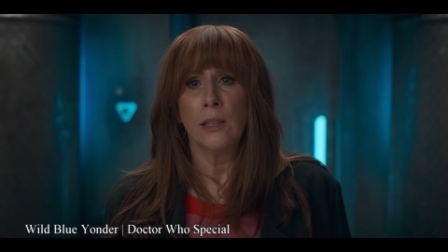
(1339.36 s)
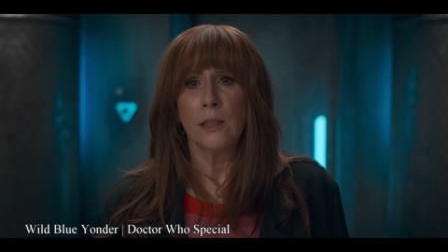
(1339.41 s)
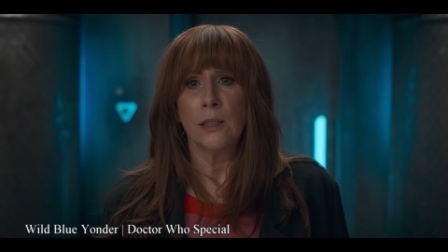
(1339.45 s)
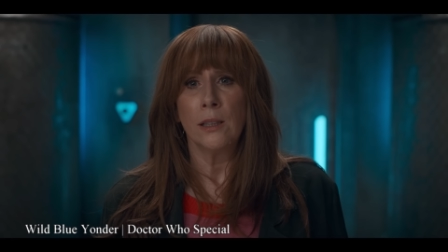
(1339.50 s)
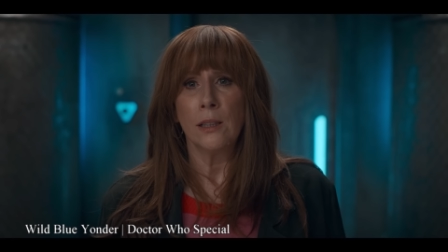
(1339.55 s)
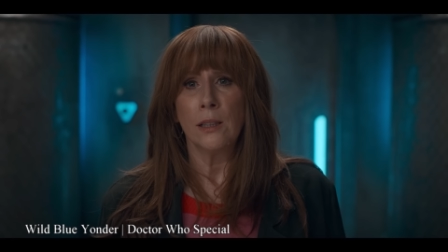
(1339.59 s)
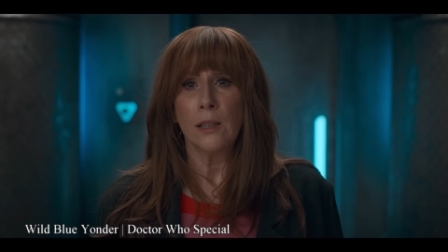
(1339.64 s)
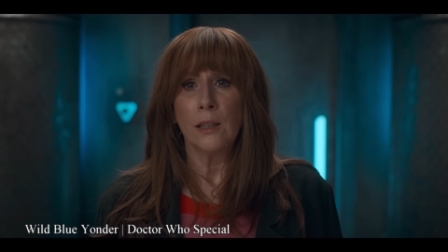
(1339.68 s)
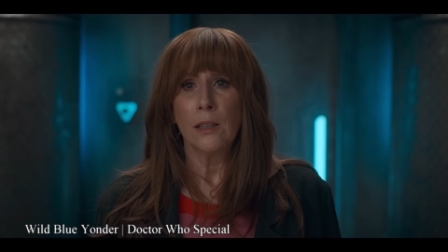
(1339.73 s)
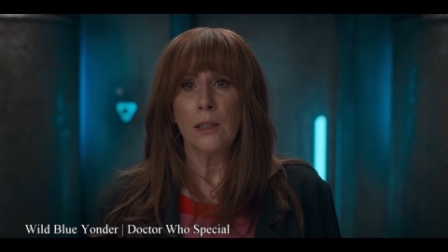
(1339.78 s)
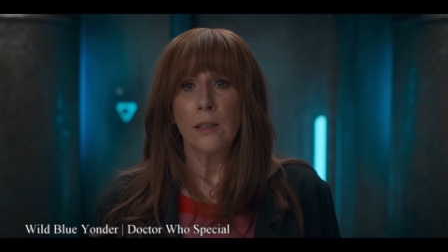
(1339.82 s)
And
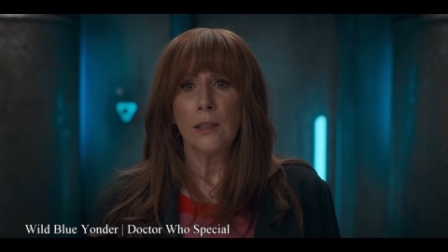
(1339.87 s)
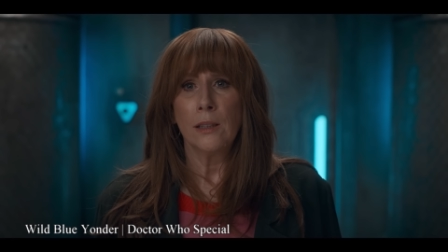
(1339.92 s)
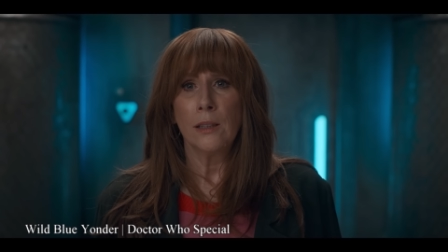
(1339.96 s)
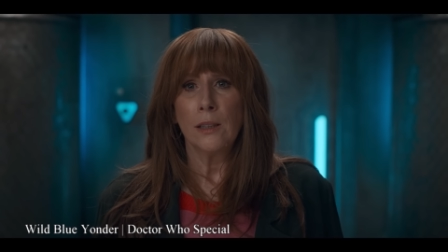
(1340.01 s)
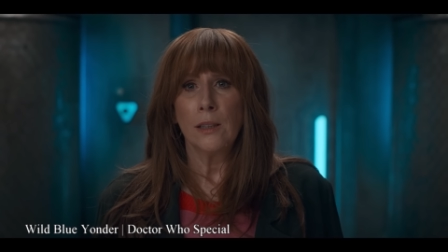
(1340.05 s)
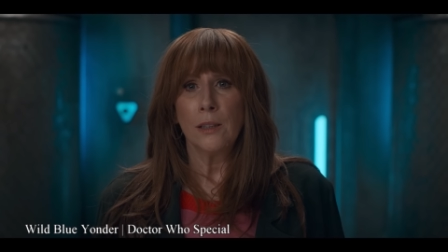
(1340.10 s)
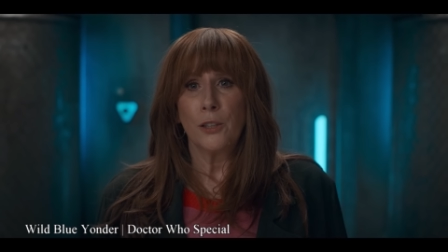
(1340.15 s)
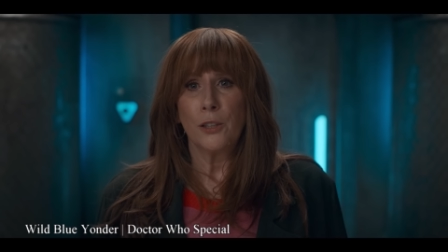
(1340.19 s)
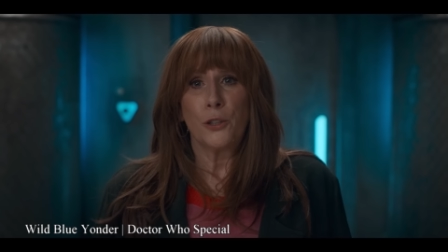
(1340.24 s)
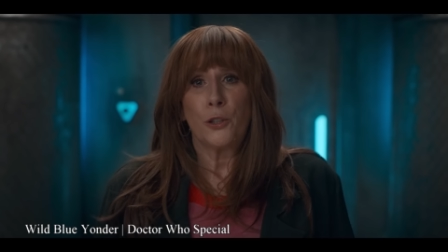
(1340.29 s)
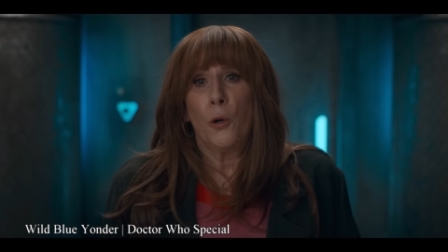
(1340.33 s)
I know he
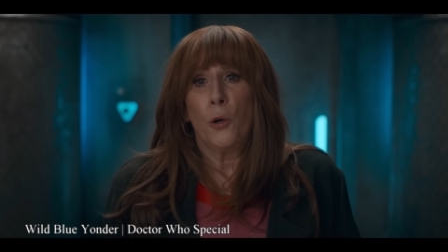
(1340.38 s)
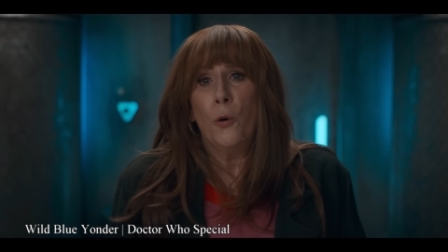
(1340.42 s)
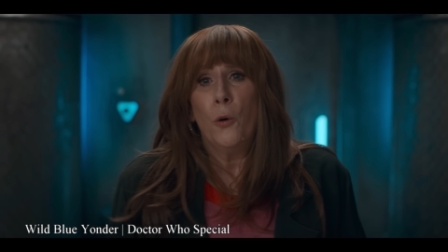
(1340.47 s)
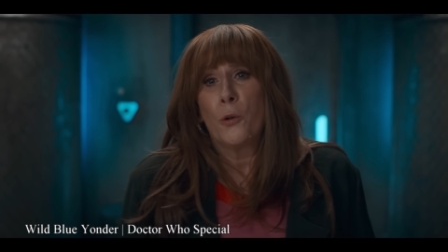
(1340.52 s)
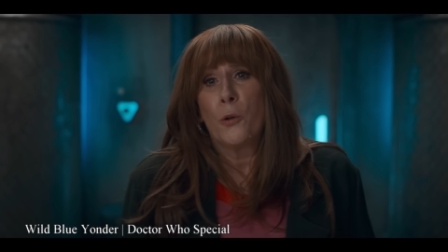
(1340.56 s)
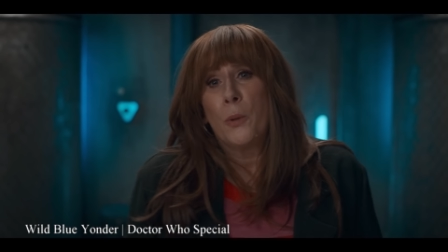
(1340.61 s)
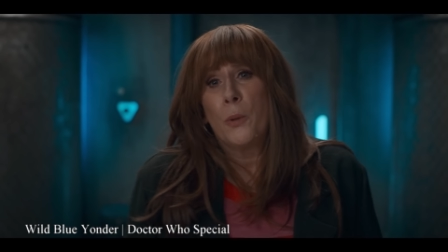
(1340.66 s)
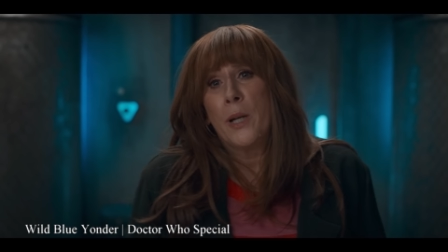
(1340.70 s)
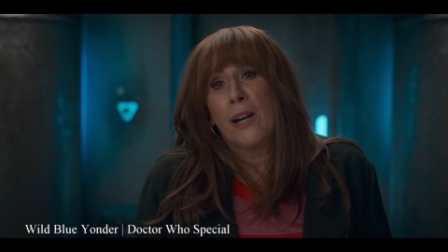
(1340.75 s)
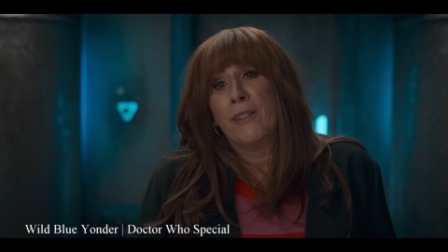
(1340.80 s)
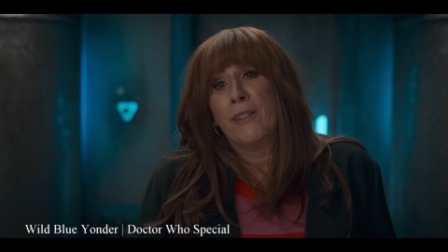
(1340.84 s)
usually
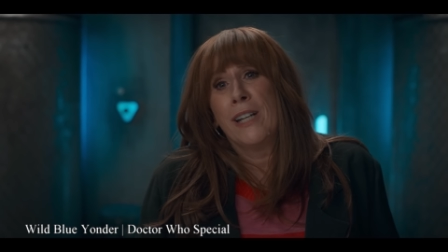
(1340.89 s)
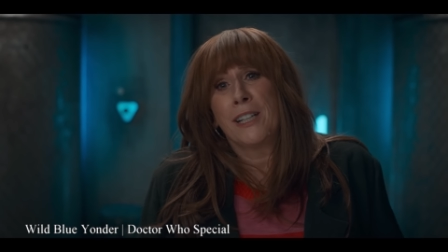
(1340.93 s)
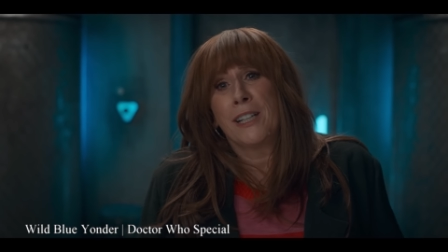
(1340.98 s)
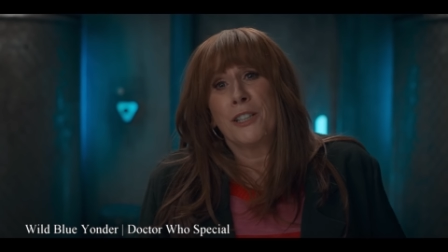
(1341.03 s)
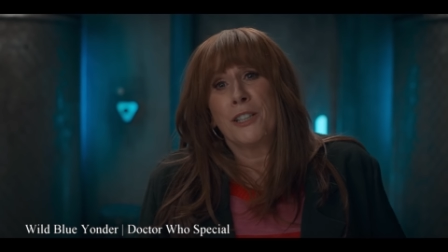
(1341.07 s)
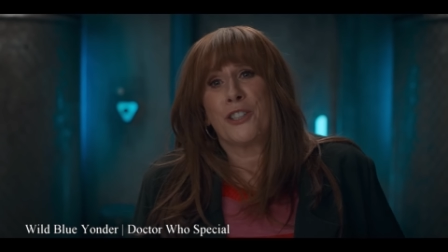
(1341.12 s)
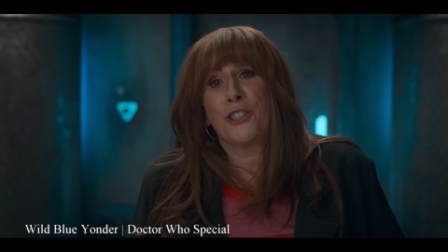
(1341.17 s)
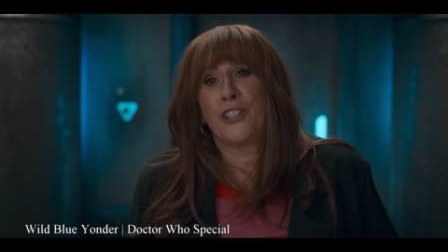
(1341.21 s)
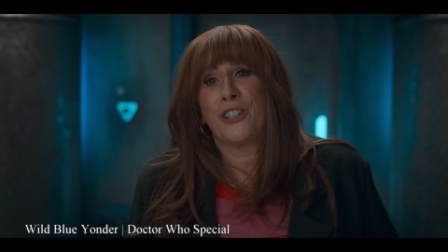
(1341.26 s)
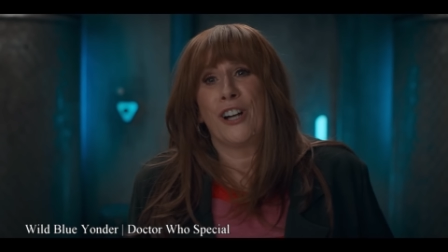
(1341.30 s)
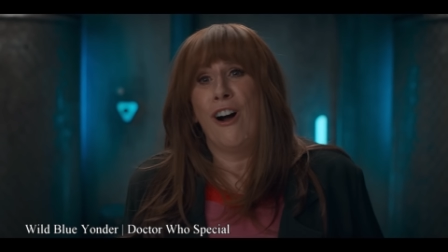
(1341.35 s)
maintains
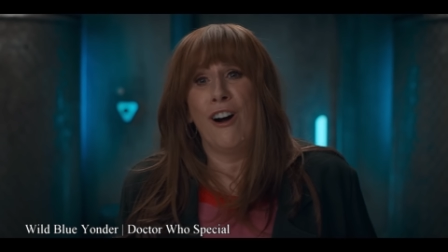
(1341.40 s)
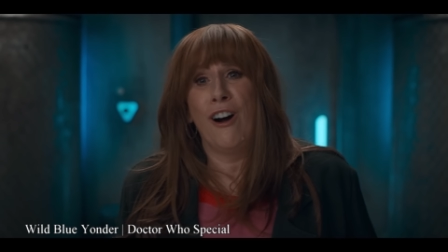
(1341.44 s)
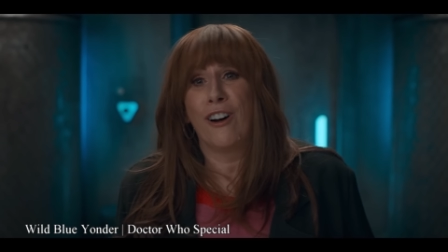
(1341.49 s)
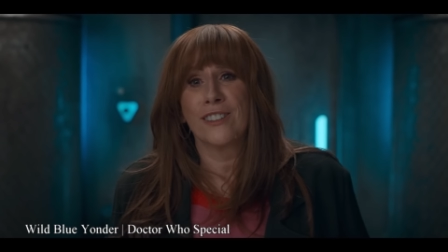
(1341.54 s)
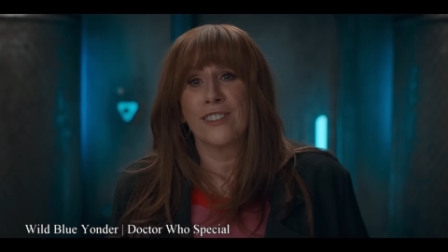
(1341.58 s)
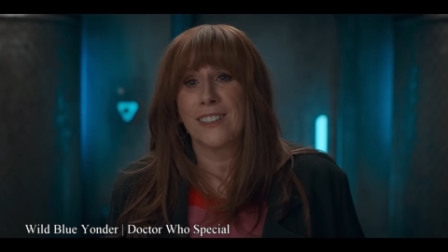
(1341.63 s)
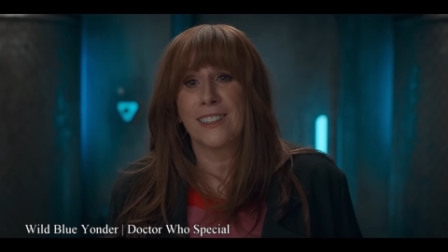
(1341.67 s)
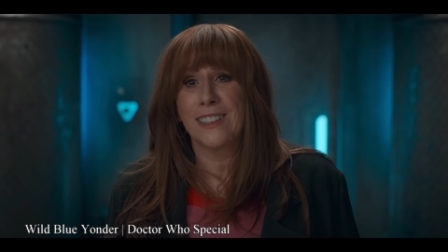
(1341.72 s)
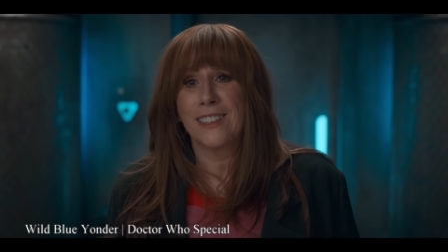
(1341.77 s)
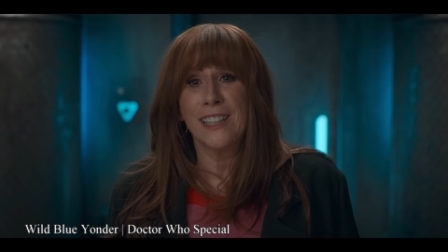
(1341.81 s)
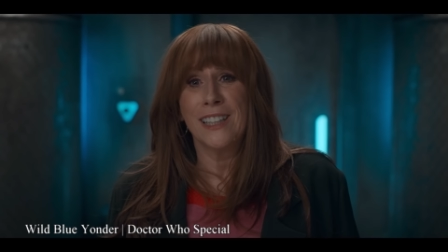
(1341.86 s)
that
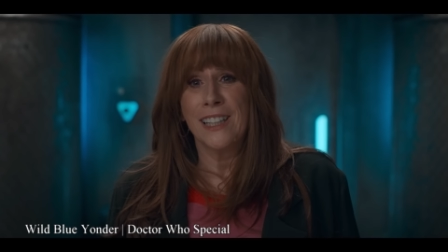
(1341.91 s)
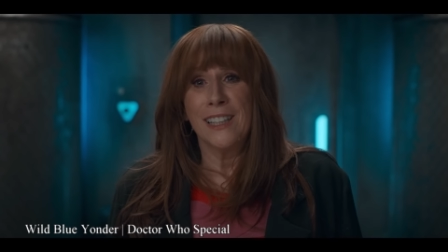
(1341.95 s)
light